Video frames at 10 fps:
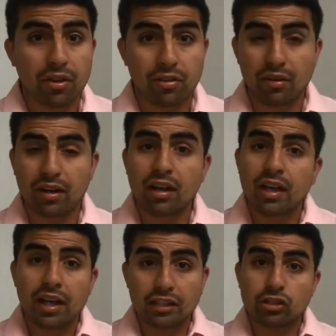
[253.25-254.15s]
right?
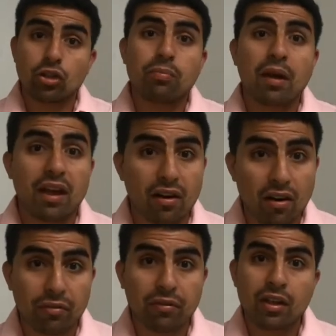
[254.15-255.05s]
Until you pay it
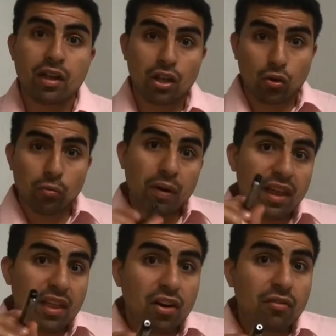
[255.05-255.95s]
off. You'll pay
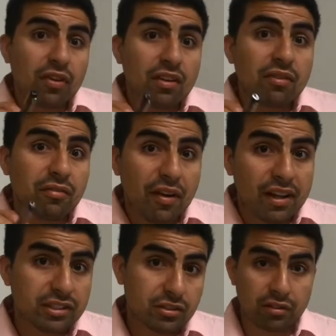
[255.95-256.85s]
that off even
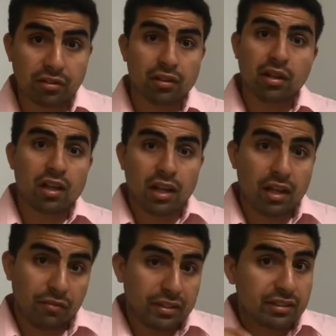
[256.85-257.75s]
faster.
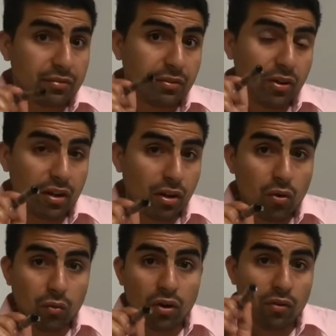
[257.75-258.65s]
If it's a
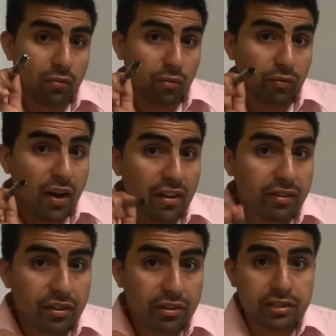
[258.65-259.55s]
loan for 5
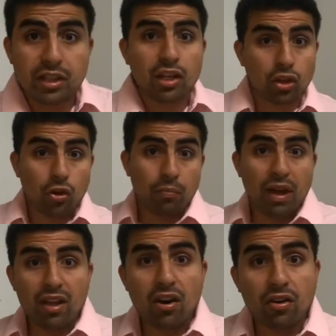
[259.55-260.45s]
years, you could
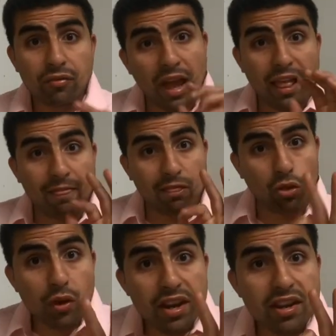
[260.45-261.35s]
pay it off in
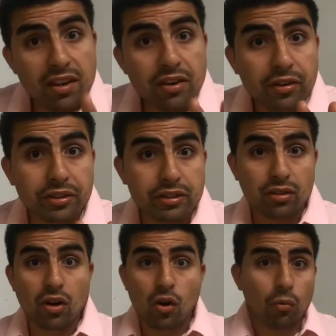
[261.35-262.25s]
3 years,
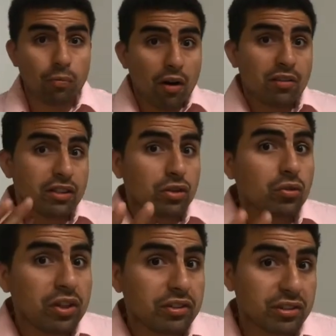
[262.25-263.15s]
or probably
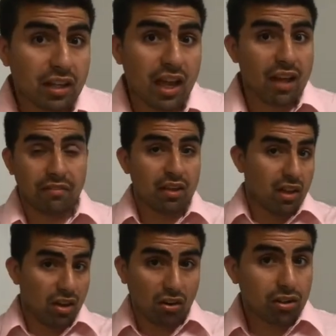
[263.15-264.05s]
2.5 years.
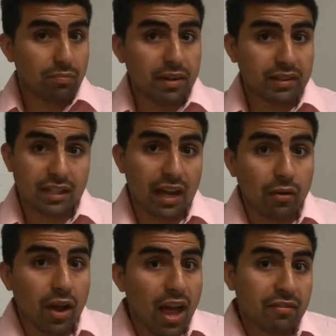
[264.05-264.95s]
It all depends. I
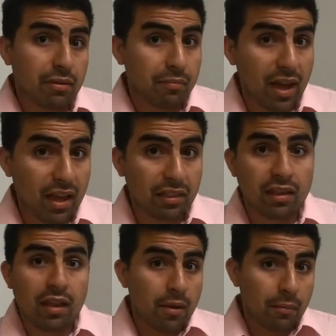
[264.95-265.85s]
don't have the math,
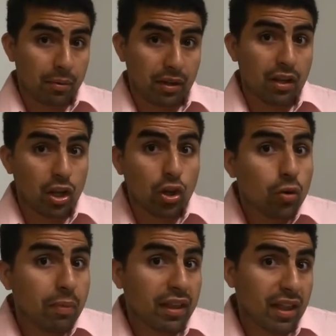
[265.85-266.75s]
but you
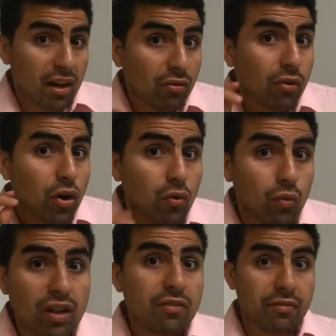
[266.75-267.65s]
could pay that off
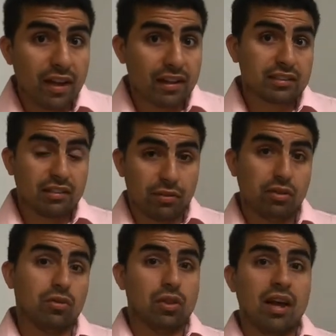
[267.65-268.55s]
really fast if you
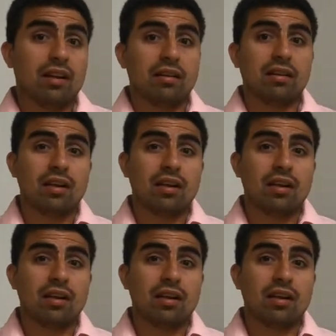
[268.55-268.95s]
do that.